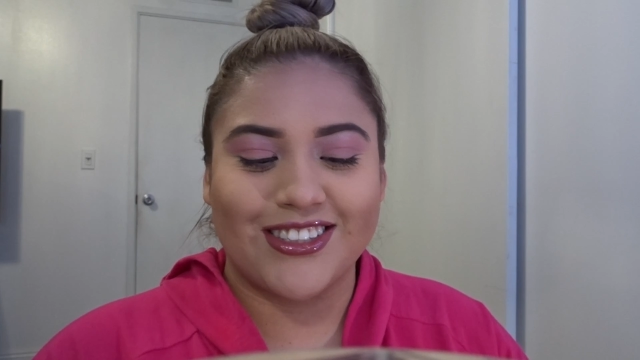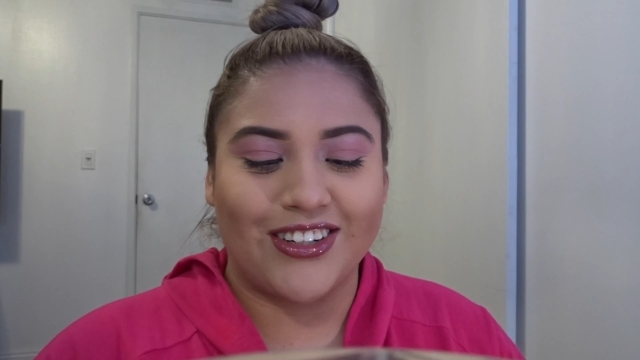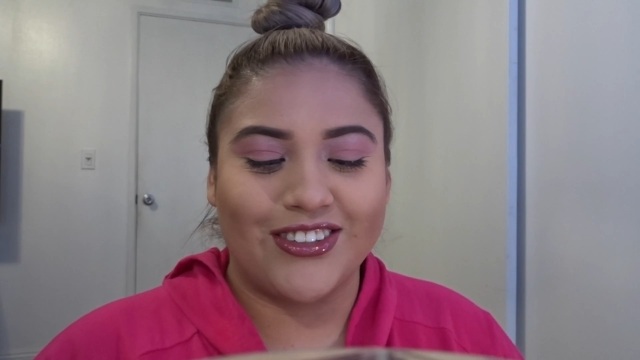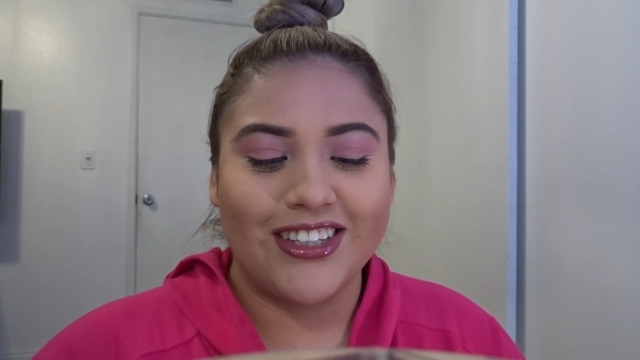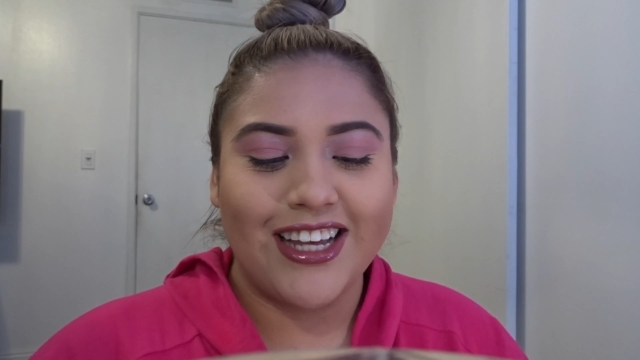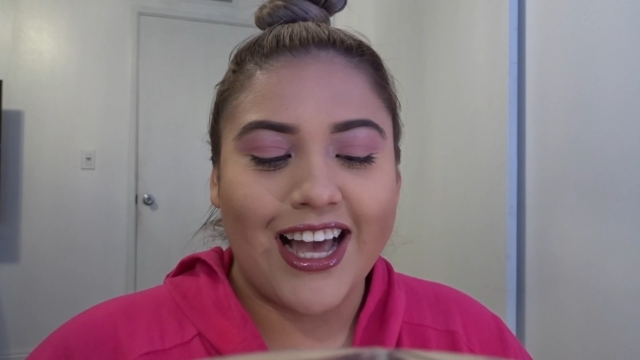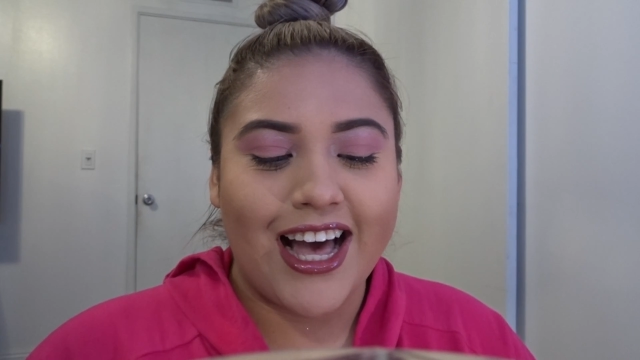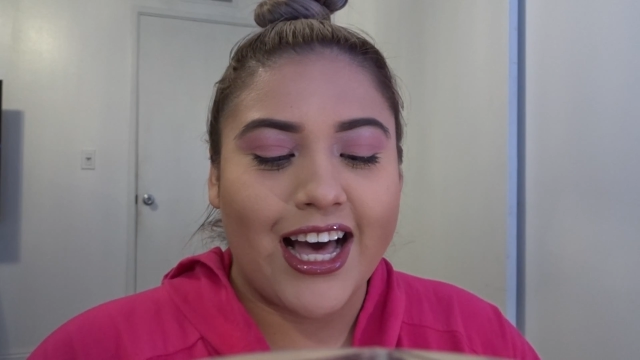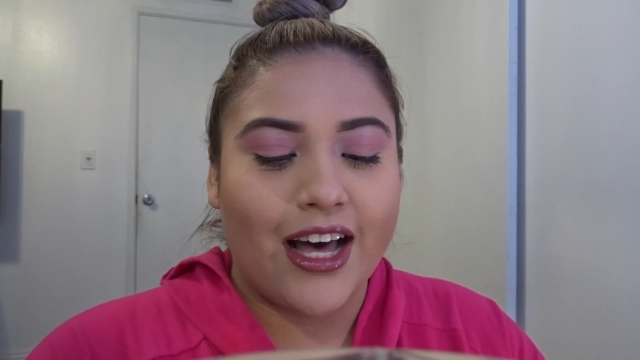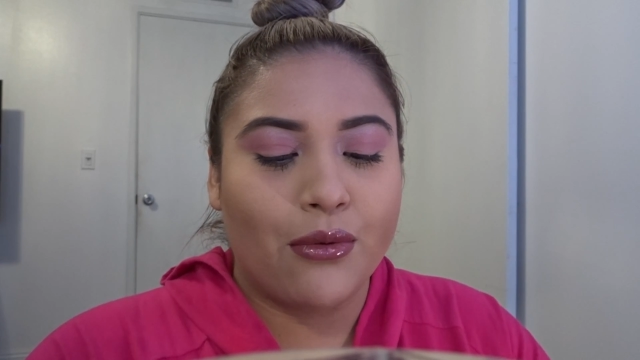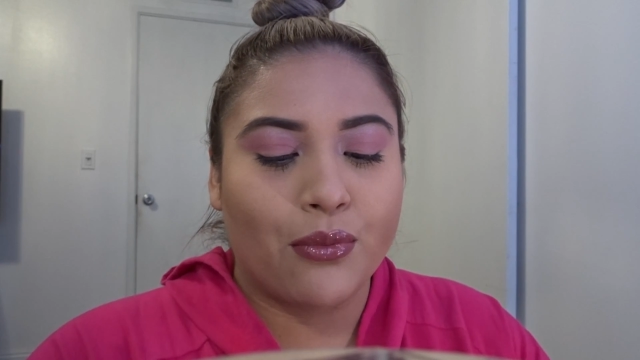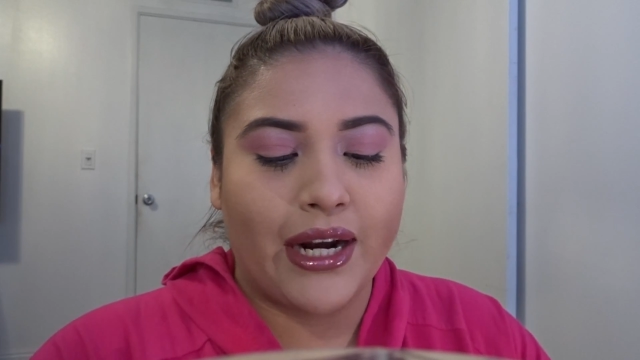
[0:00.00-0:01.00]
So
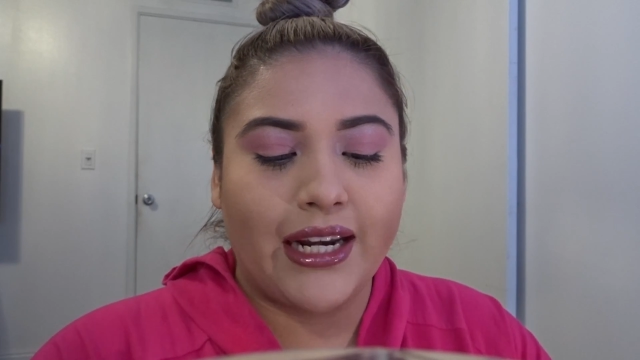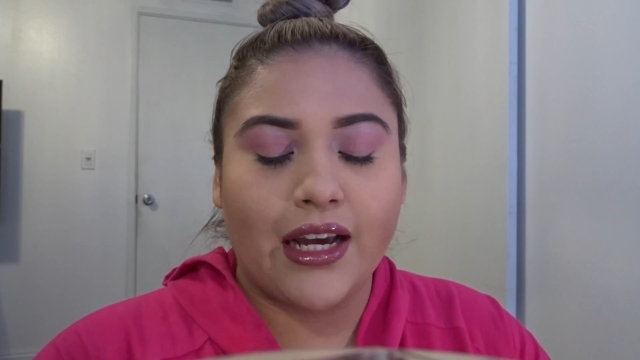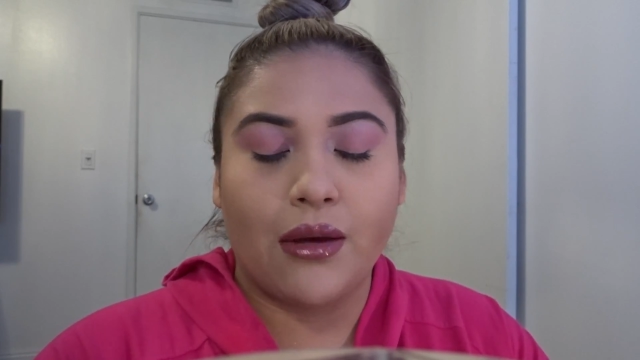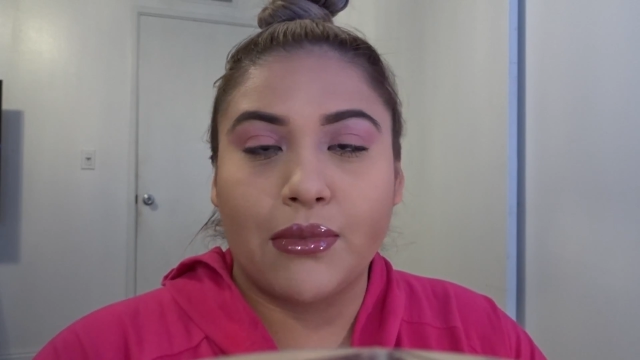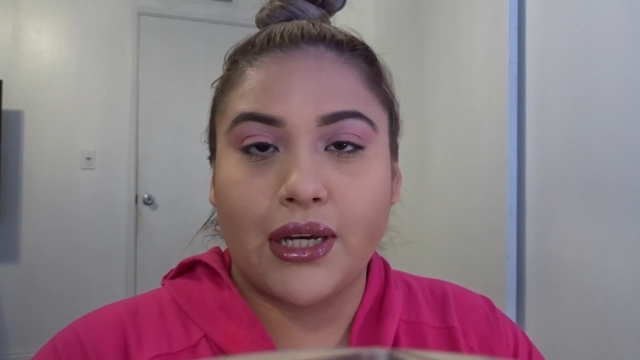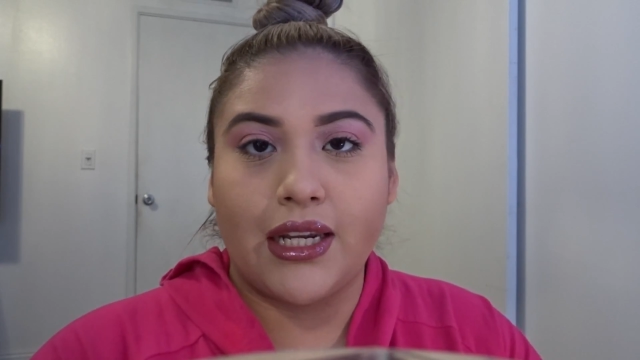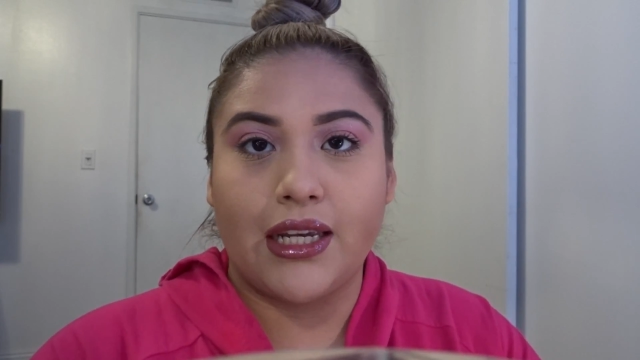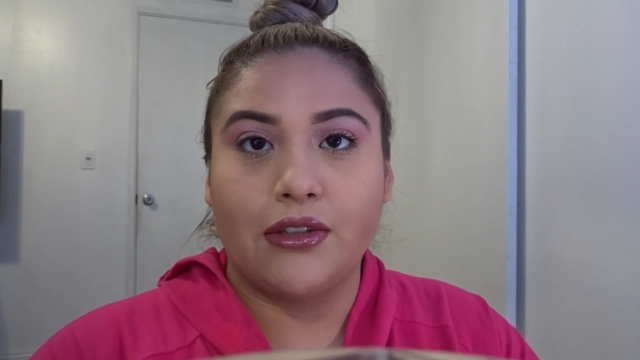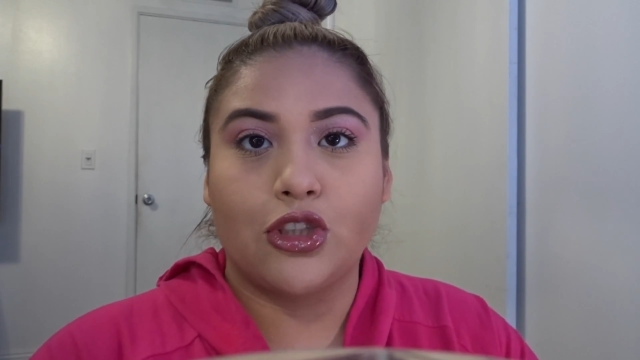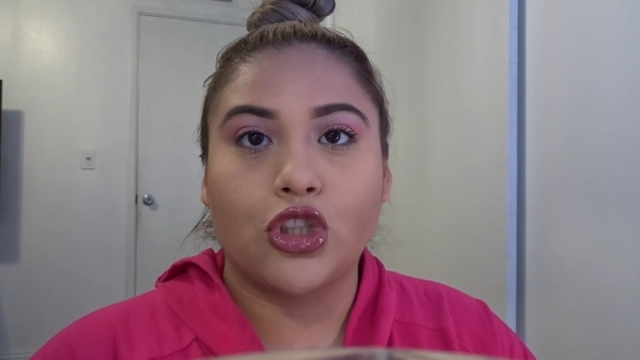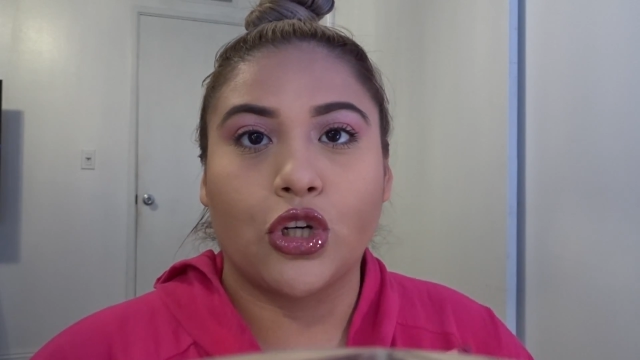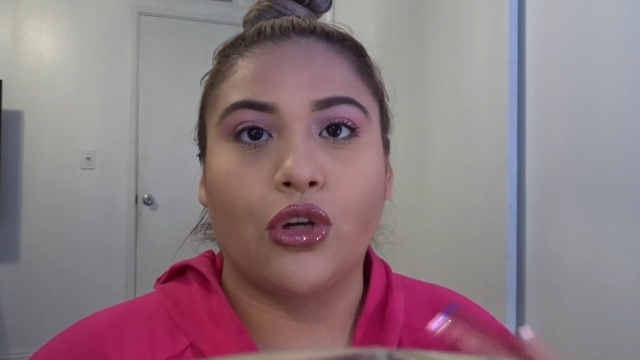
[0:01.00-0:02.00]
right now I'm gonna
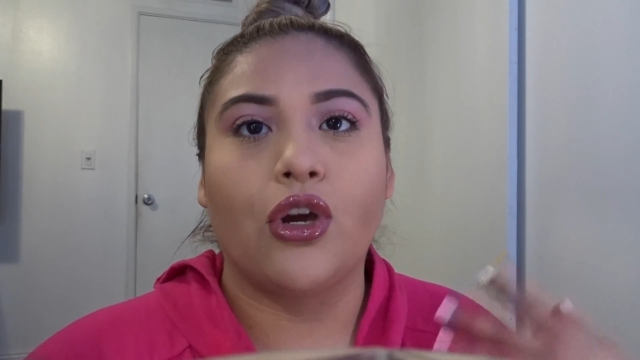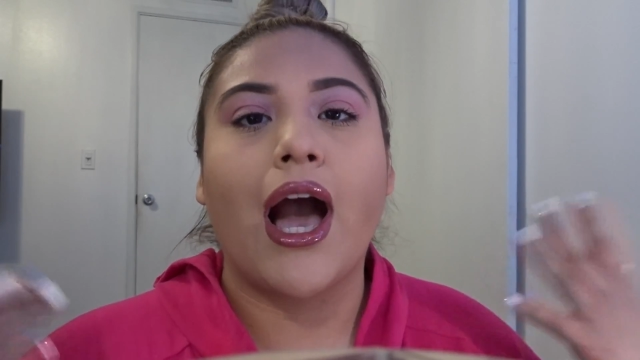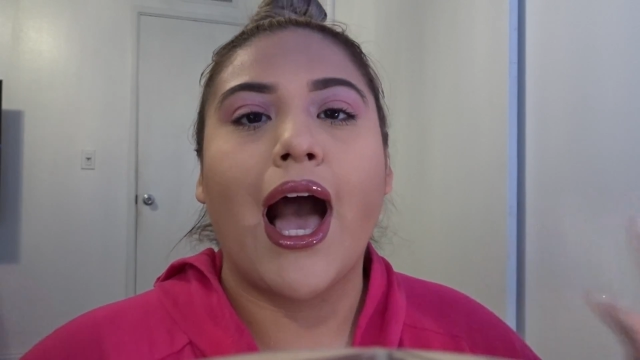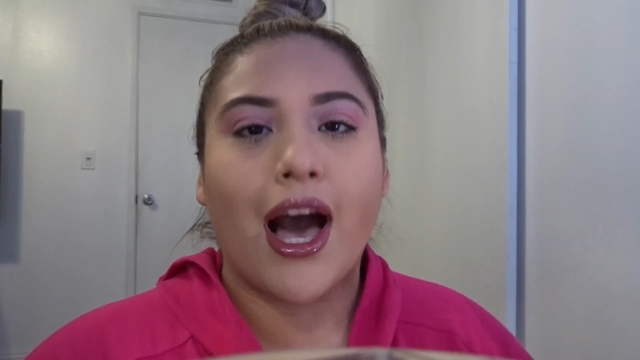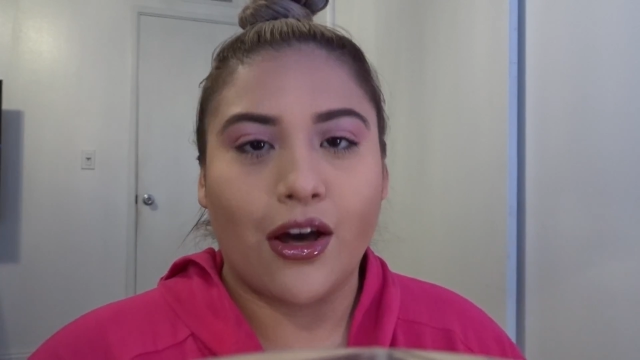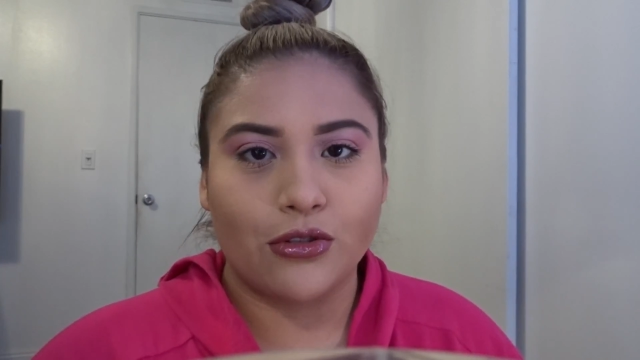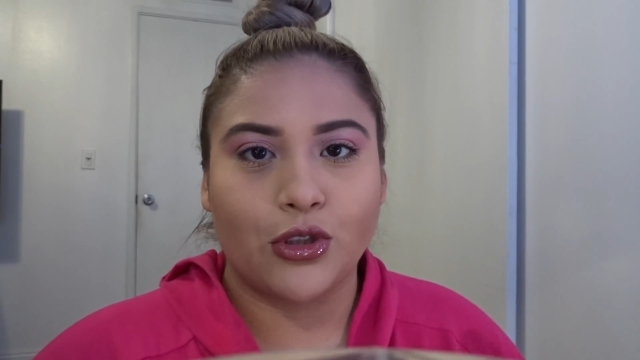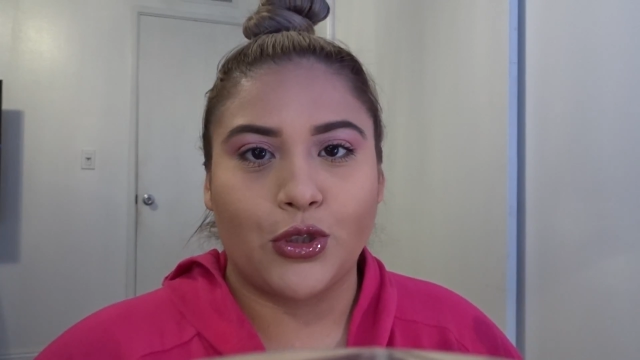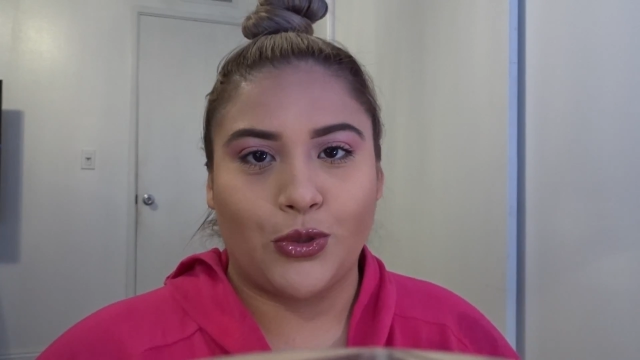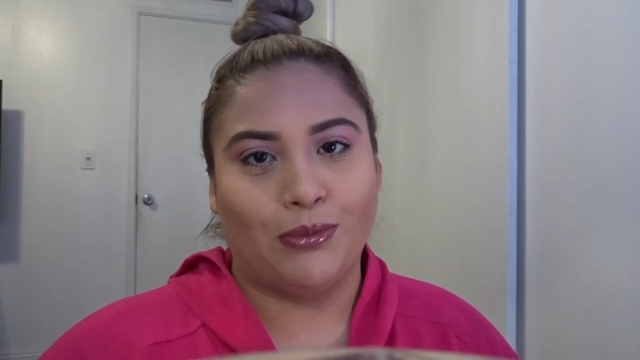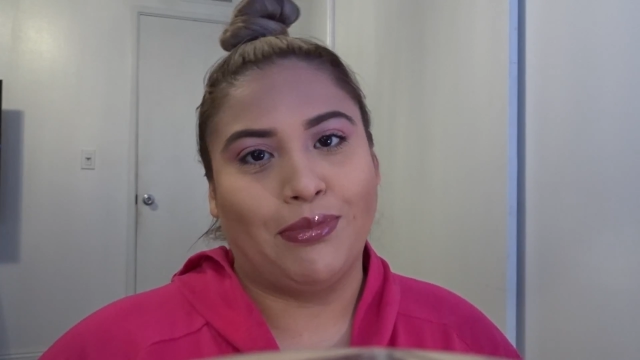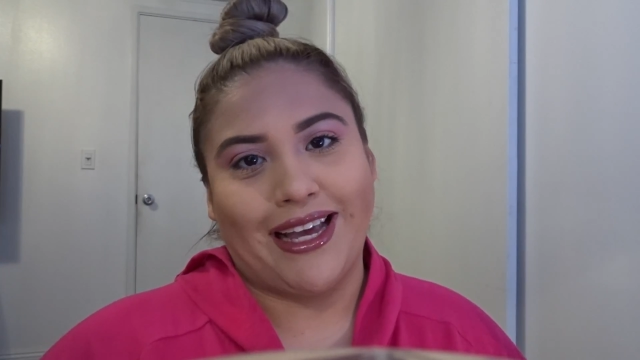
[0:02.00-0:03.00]
show you how
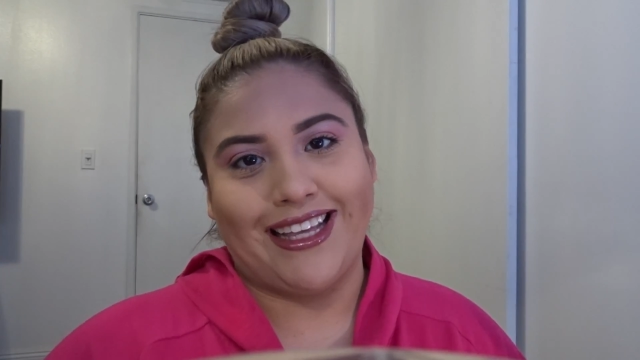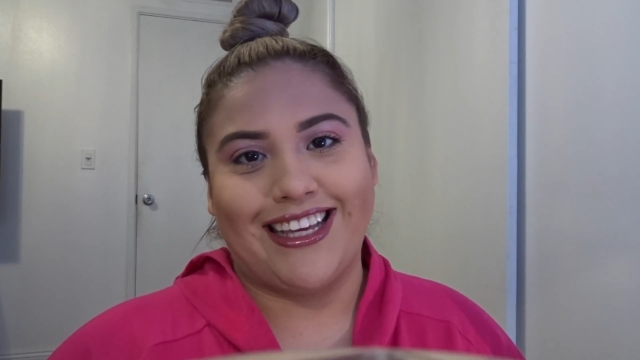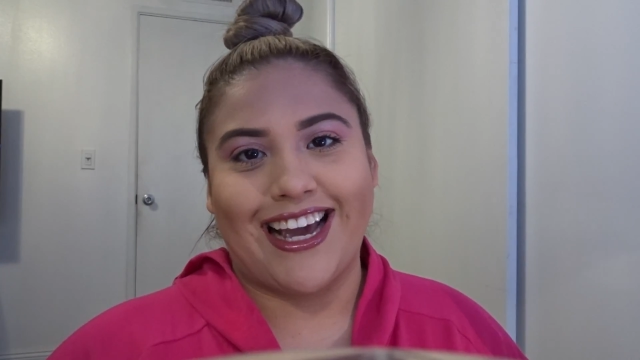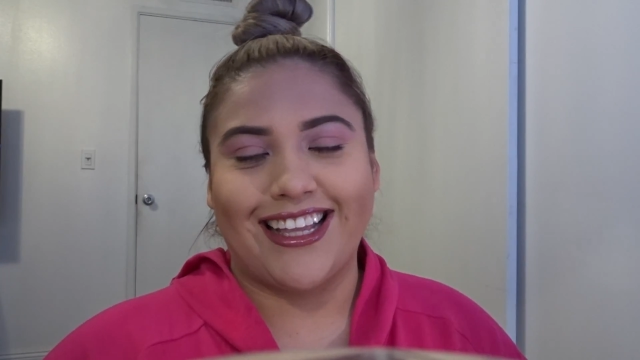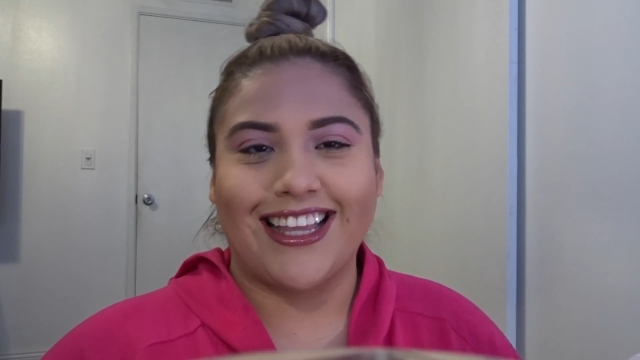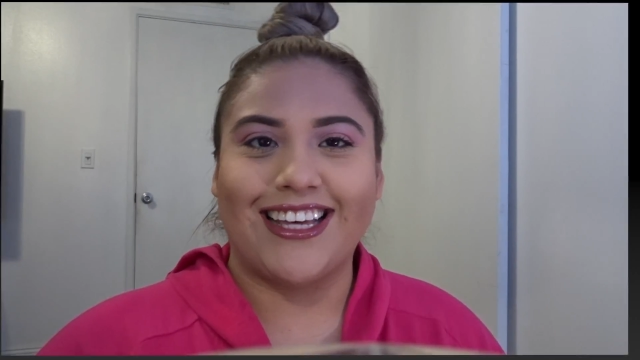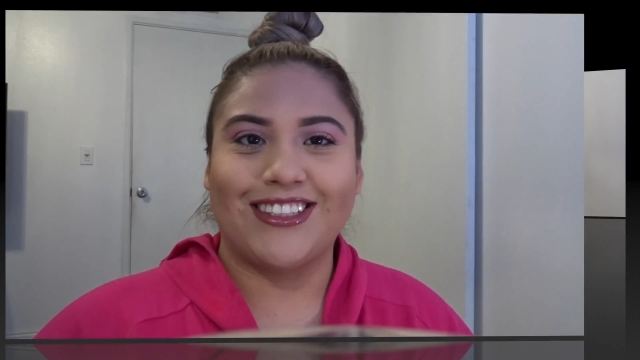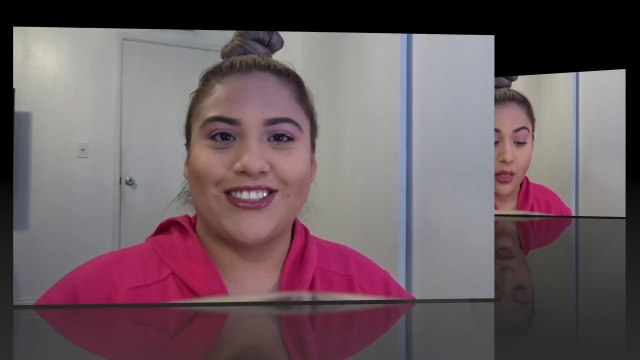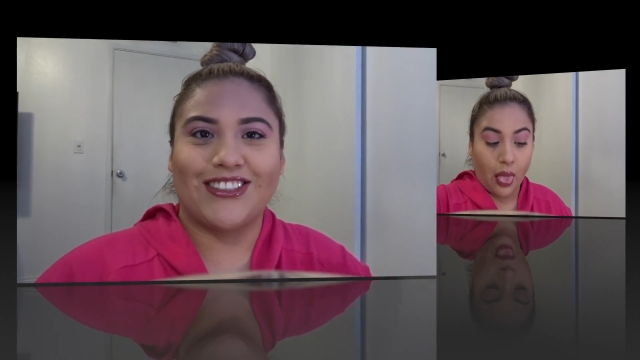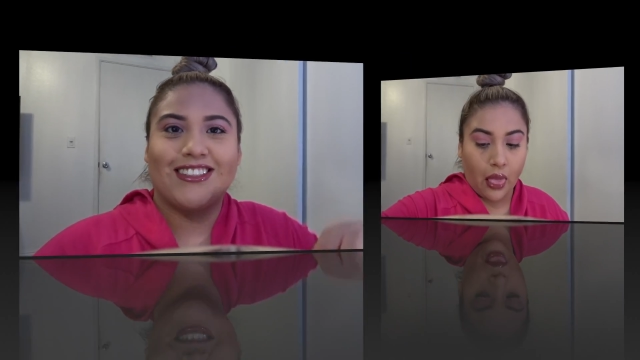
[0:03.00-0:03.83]
to apply the eyelash.